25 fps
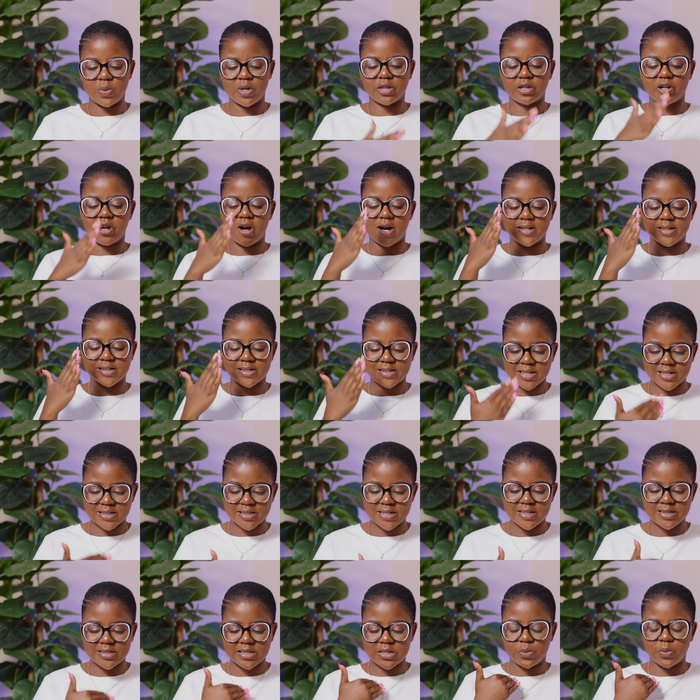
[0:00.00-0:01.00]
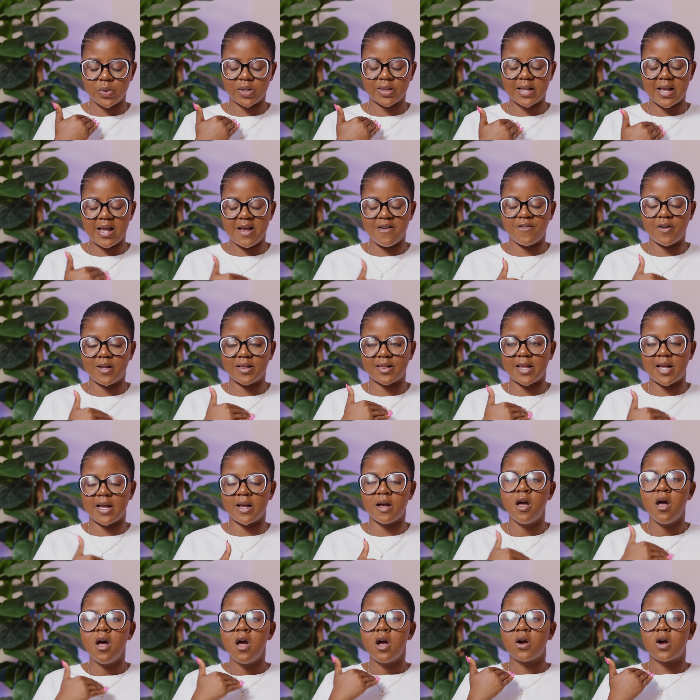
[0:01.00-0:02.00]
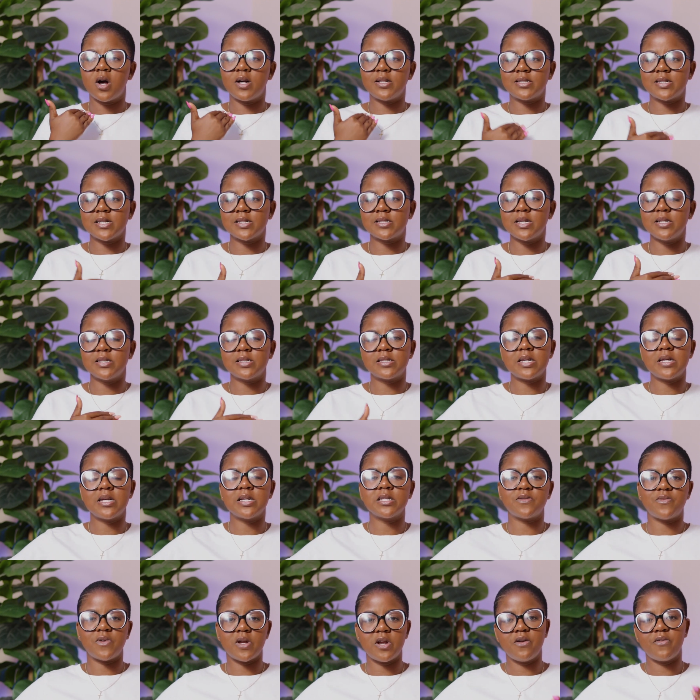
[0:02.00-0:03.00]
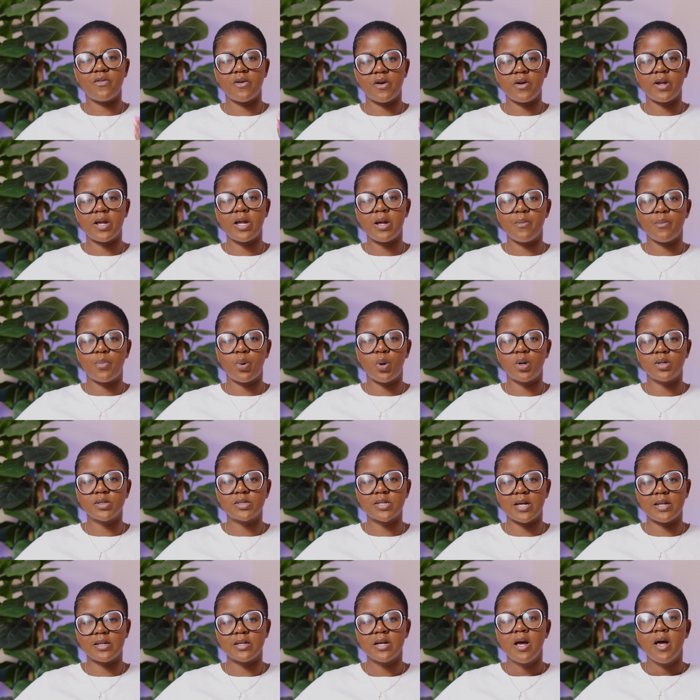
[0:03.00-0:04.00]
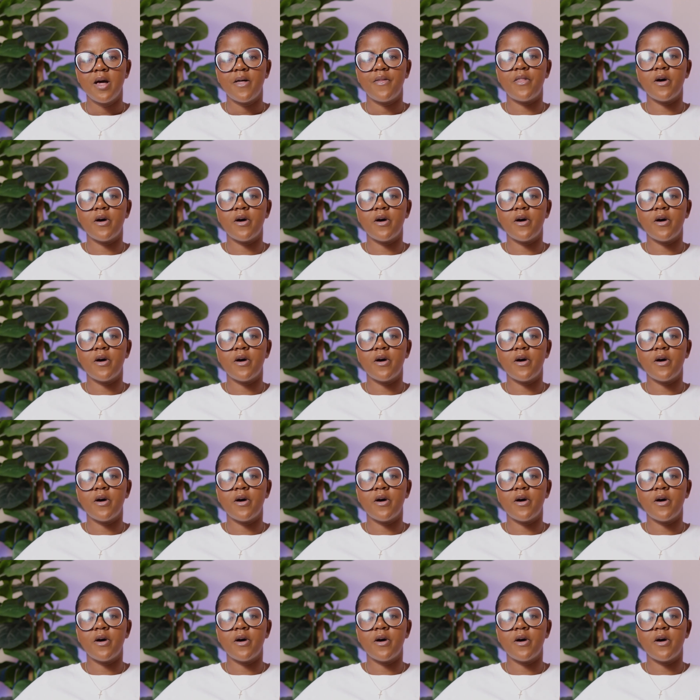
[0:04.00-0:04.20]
With consistency, with everything, consistency is very, very important.